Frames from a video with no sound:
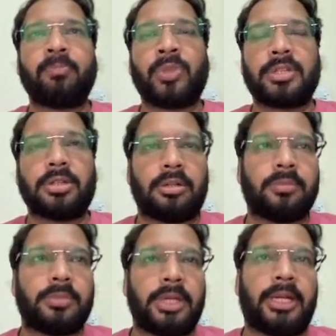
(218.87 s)
So
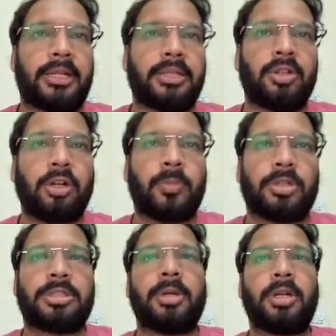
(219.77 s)
it is not
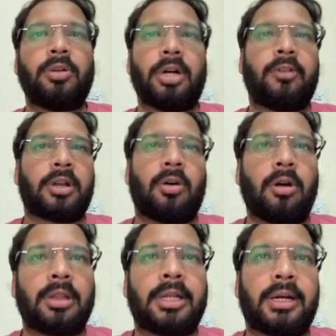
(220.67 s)
possible to cover
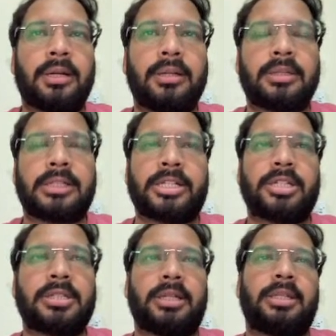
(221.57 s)
all the
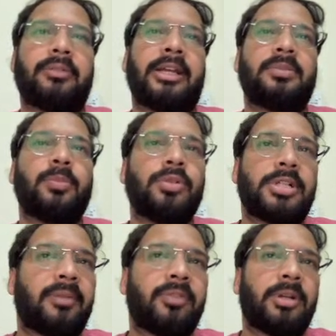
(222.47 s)
sessions, otherwise
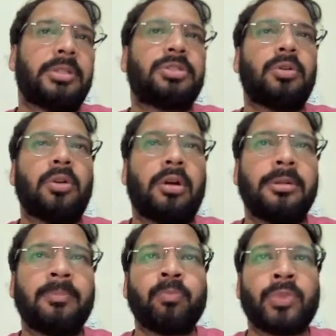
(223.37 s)
bootcamp will be so long.
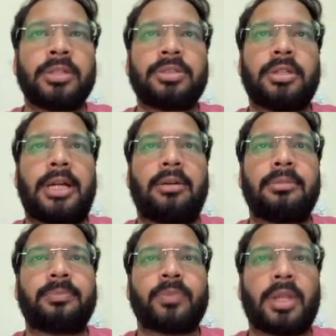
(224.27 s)
So now
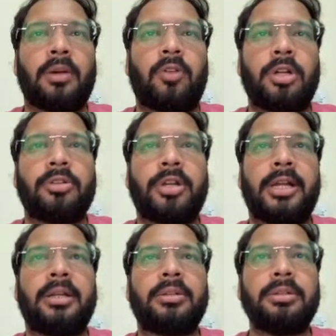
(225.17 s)
what you
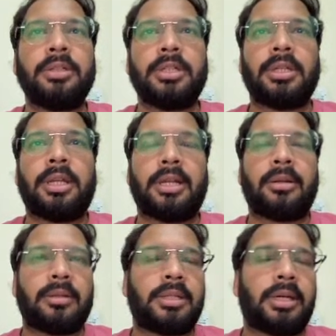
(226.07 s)
can do,
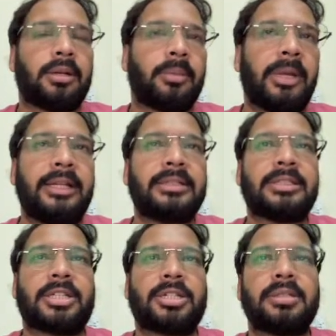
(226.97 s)
the remaining
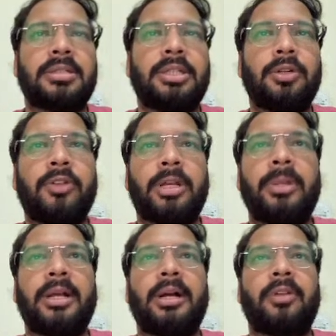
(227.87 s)
sessions you will be
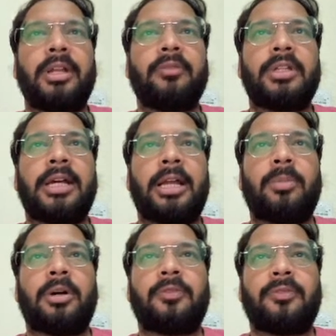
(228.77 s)
covering with the help
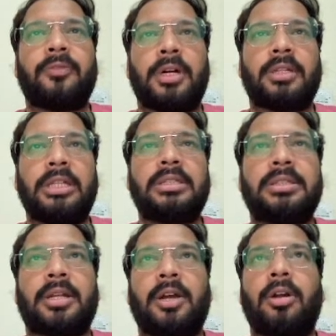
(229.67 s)
of these
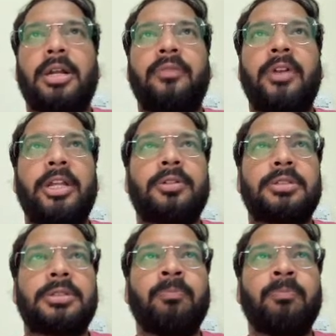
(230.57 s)
recorded videos.